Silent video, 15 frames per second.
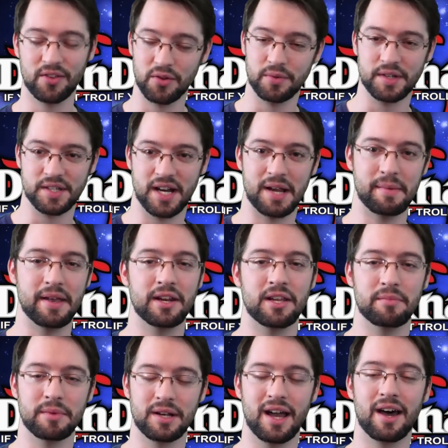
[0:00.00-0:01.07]
The reason I made
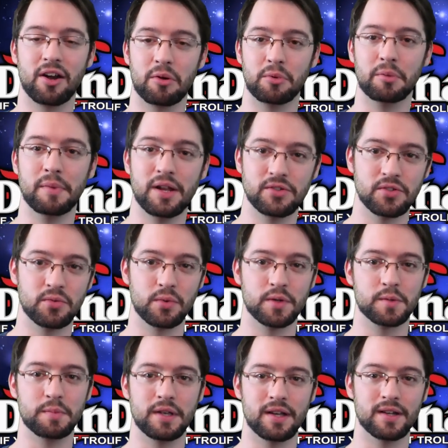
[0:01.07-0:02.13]
him an honorable mention was
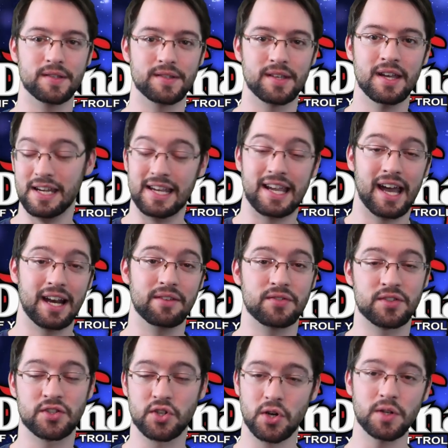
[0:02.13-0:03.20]
because he kind of
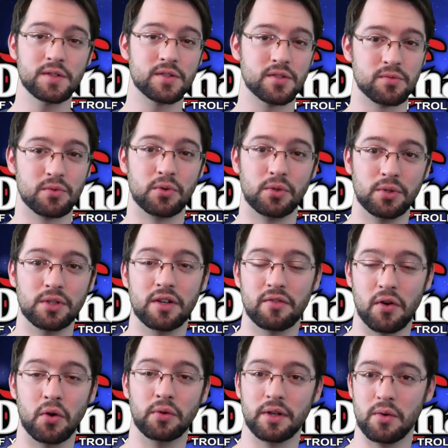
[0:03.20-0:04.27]
skirts the rule of
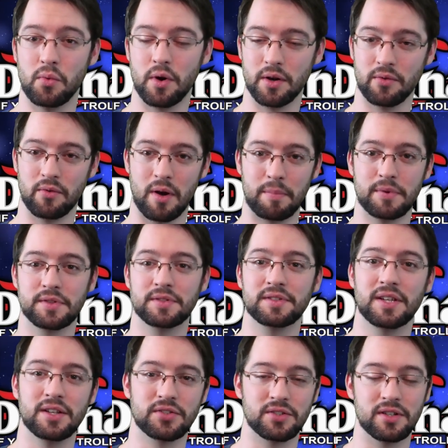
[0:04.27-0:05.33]
only one
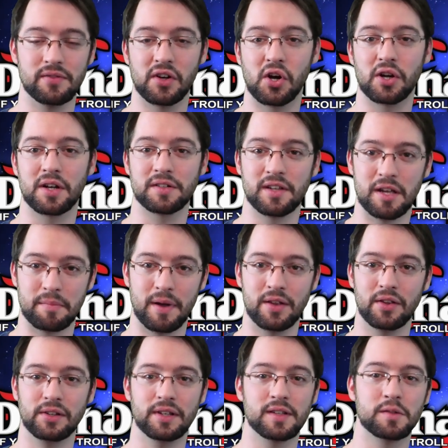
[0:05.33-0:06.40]
representation of an archetype on
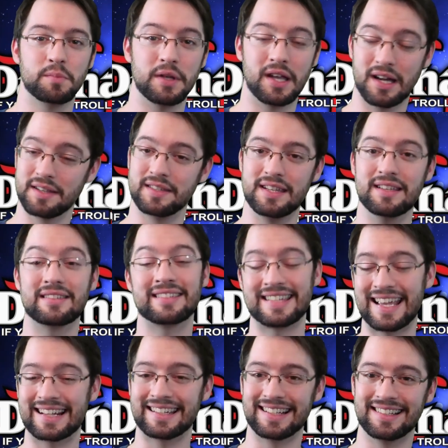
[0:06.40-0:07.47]
the list, because he is
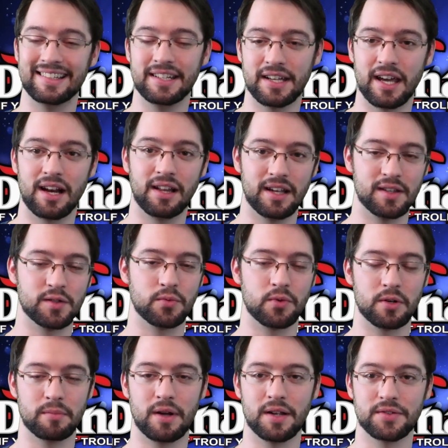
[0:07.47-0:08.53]
technically not a
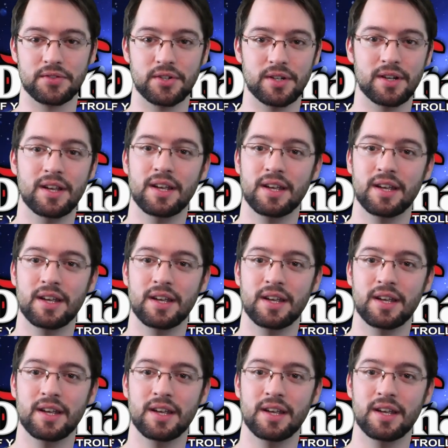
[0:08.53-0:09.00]
Lightsworn monster.